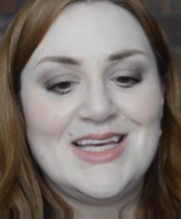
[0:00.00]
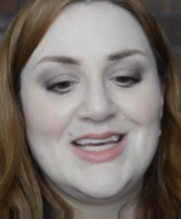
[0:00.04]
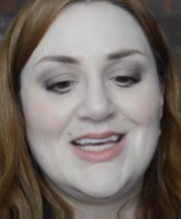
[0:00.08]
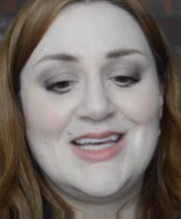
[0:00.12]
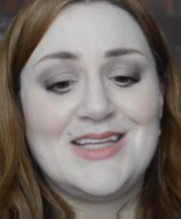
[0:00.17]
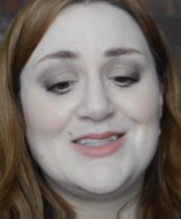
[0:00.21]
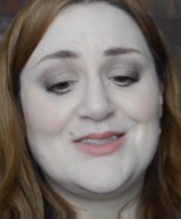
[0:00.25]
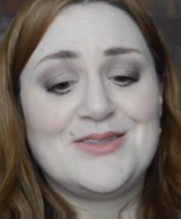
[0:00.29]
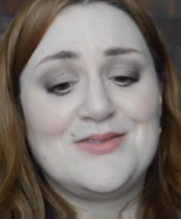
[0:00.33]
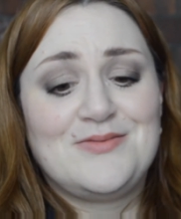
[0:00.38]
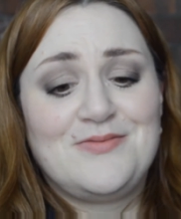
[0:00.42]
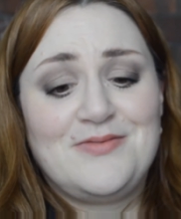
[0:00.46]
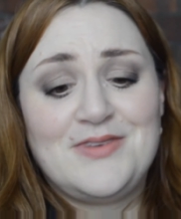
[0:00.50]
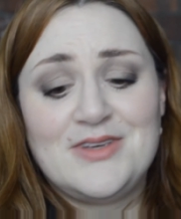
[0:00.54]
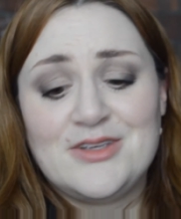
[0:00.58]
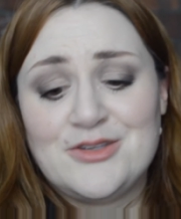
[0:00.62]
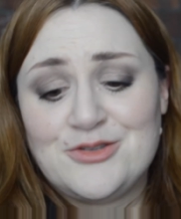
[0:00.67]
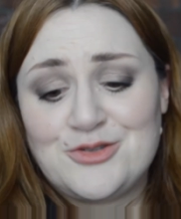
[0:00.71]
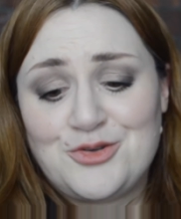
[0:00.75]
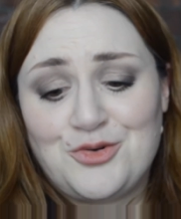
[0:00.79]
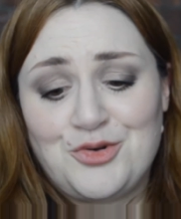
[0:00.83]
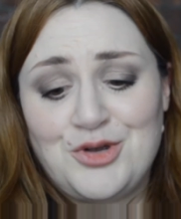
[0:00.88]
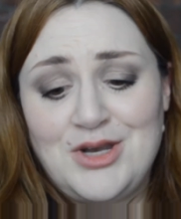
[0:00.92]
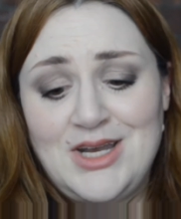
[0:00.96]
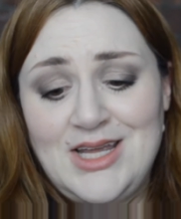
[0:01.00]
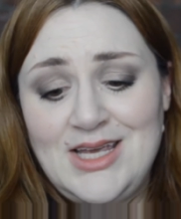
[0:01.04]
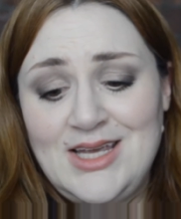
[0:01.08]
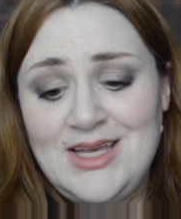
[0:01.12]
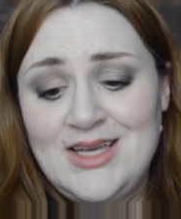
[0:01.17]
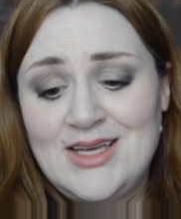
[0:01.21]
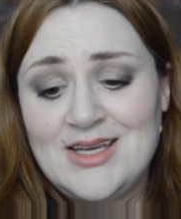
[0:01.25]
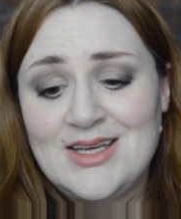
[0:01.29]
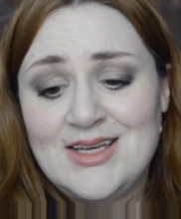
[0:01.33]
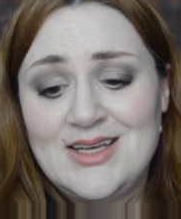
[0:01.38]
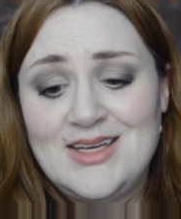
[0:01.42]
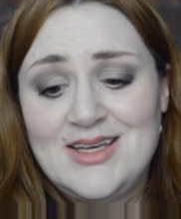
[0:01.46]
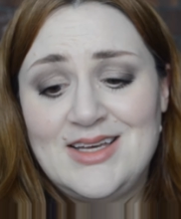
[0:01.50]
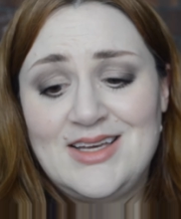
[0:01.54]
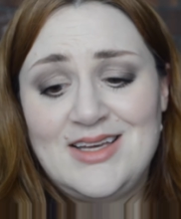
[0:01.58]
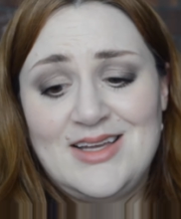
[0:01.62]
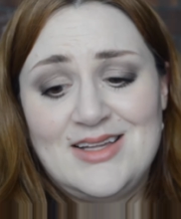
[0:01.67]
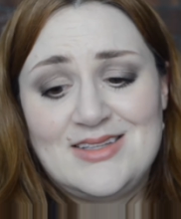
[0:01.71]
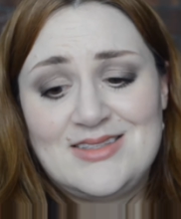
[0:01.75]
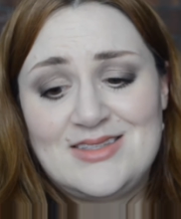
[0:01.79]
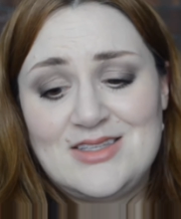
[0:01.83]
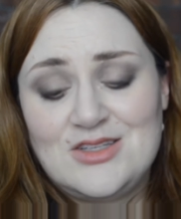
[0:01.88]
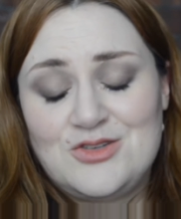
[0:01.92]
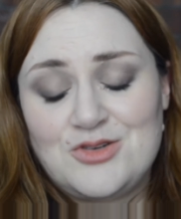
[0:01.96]
It feels gritty.
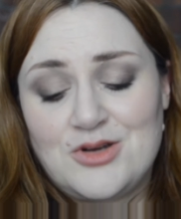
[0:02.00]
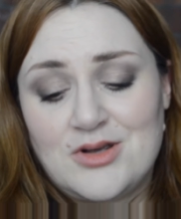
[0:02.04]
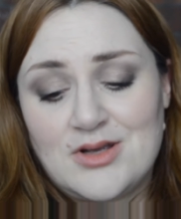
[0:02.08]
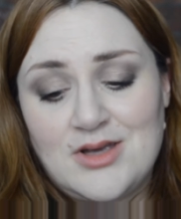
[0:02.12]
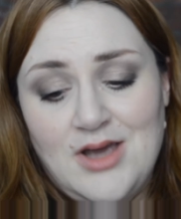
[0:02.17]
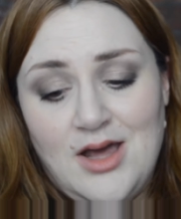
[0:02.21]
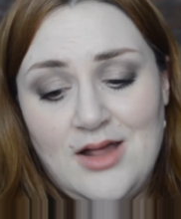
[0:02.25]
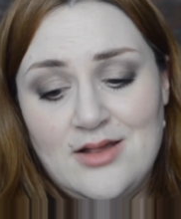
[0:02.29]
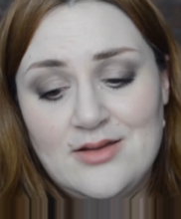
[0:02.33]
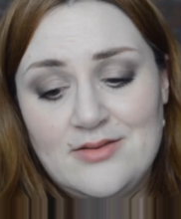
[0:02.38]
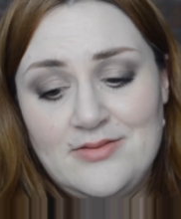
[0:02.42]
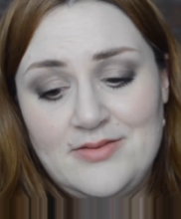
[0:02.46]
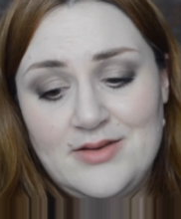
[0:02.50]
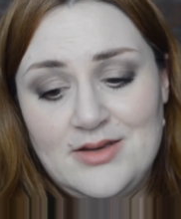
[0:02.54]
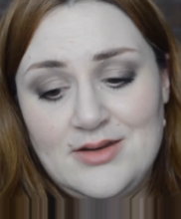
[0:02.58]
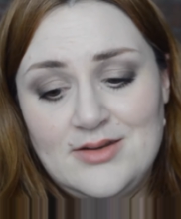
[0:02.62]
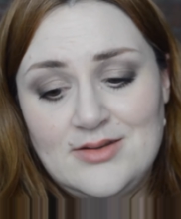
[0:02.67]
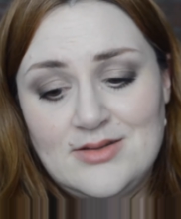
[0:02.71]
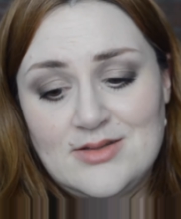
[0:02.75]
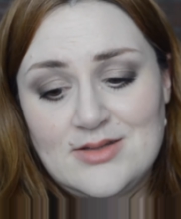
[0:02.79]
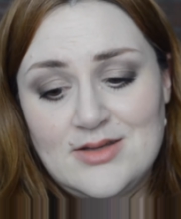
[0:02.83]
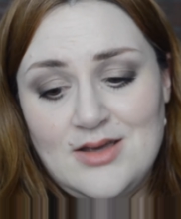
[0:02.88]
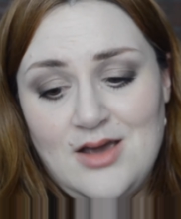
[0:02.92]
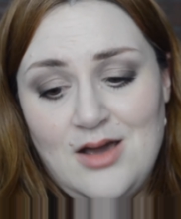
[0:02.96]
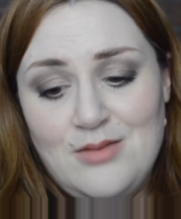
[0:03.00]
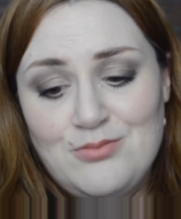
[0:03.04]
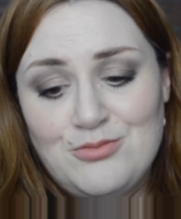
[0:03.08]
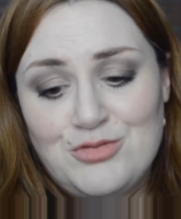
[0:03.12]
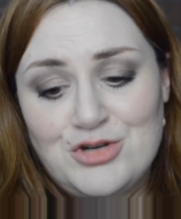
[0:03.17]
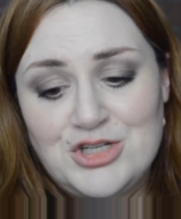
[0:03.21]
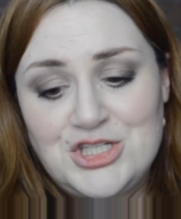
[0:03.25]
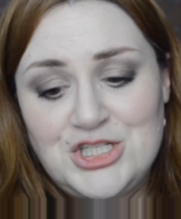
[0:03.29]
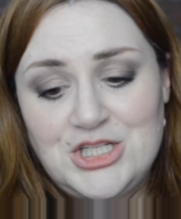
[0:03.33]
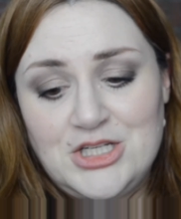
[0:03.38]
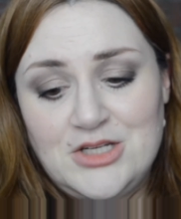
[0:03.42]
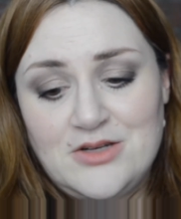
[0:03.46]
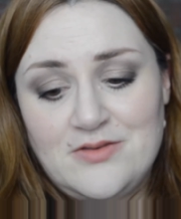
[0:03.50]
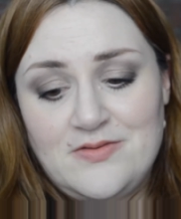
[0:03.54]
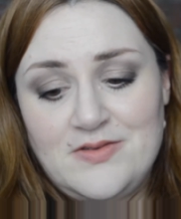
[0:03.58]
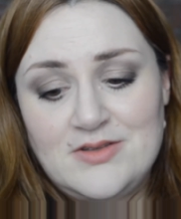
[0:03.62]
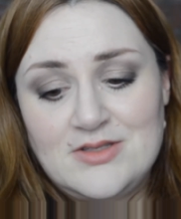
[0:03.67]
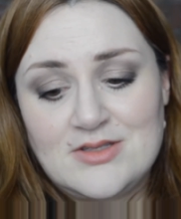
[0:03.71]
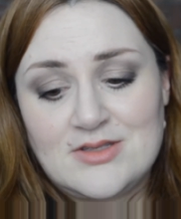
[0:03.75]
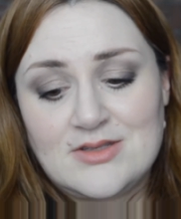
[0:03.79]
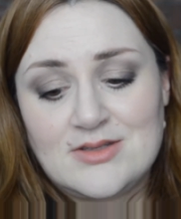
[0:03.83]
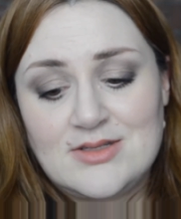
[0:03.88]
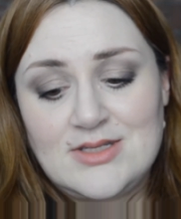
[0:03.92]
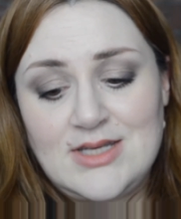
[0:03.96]
It's the Drunk Elephant Umbra Sheer
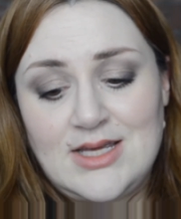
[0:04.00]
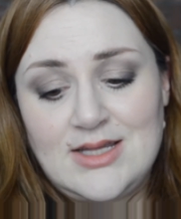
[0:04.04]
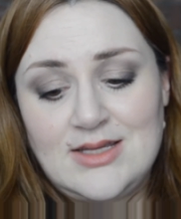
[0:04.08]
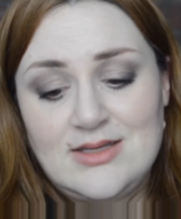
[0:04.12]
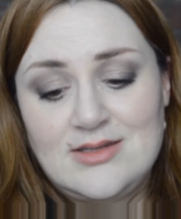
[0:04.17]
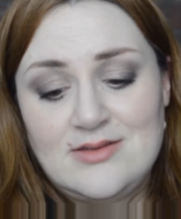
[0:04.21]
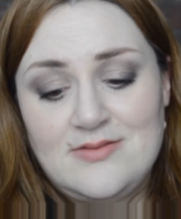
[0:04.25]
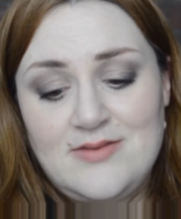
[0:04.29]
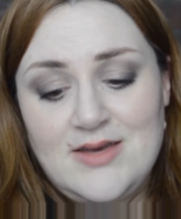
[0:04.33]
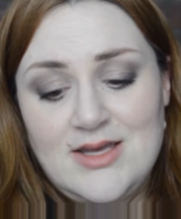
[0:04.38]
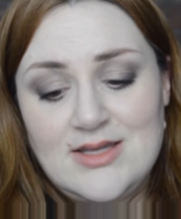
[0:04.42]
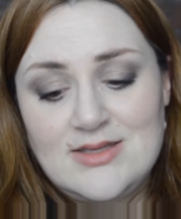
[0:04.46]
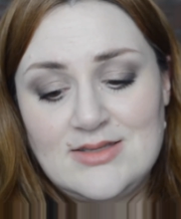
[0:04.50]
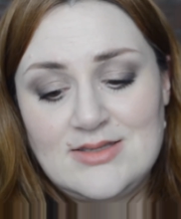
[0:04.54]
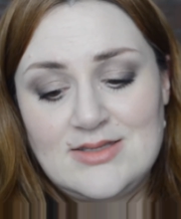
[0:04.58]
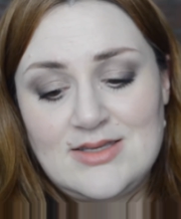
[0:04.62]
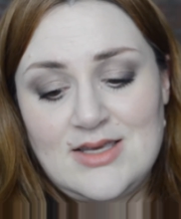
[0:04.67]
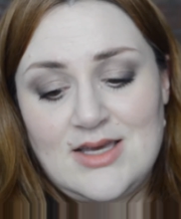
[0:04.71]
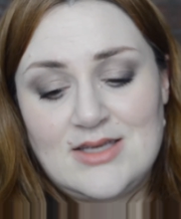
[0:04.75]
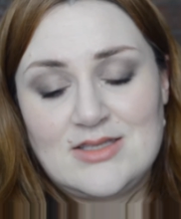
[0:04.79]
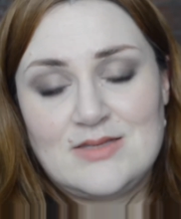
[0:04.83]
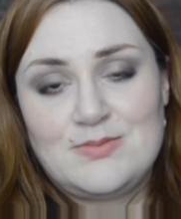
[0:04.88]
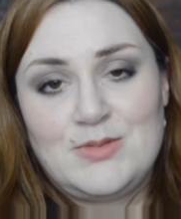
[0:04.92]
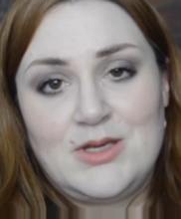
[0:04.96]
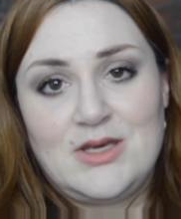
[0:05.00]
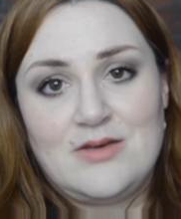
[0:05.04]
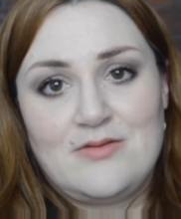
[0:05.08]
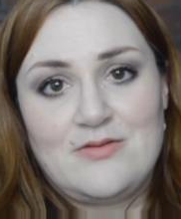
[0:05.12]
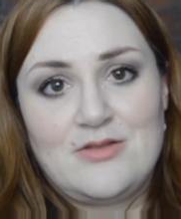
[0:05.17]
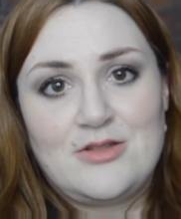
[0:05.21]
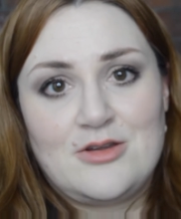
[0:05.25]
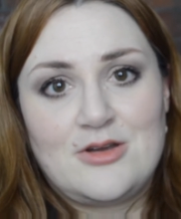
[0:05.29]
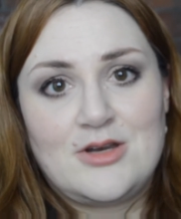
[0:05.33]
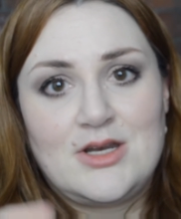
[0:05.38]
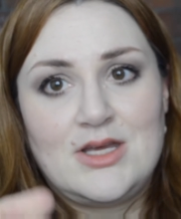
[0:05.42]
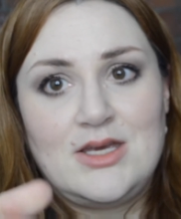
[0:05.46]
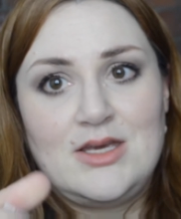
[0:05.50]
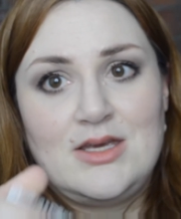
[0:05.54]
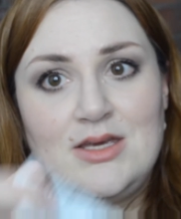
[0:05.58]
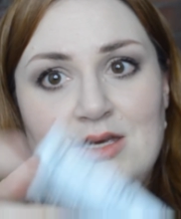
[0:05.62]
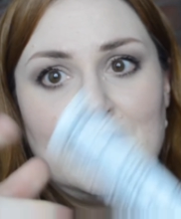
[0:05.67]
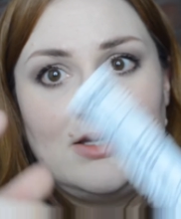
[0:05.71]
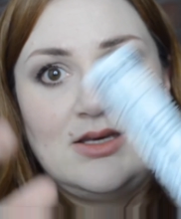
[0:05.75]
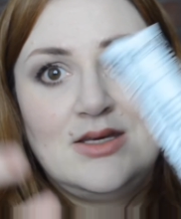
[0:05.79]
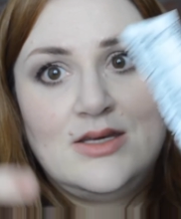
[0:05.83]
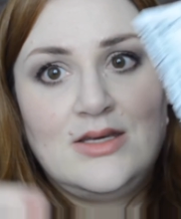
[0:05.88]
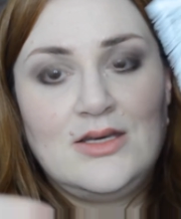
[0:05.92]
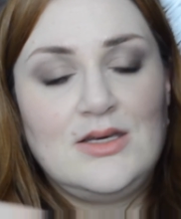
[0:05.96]
Physical Daily Defense SPF
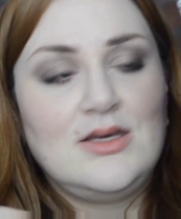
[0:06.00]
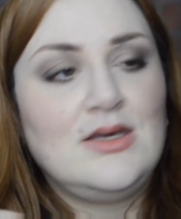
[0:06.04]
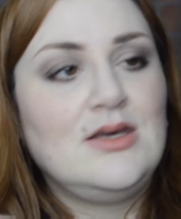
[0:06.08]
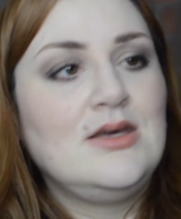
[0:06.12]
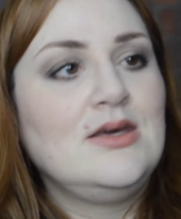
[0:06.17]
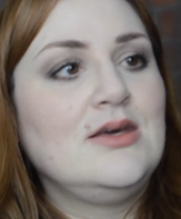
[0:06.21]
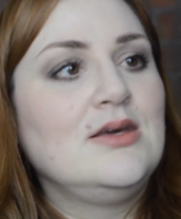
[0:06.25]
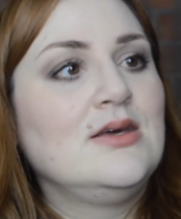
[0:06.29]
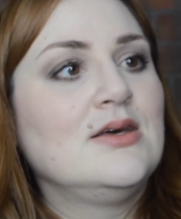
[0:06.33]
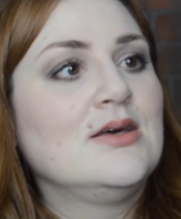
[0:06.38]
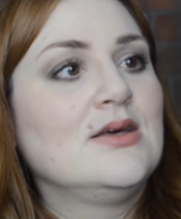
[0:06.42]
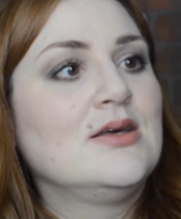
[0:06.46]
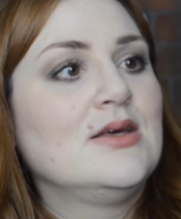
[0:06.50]
30.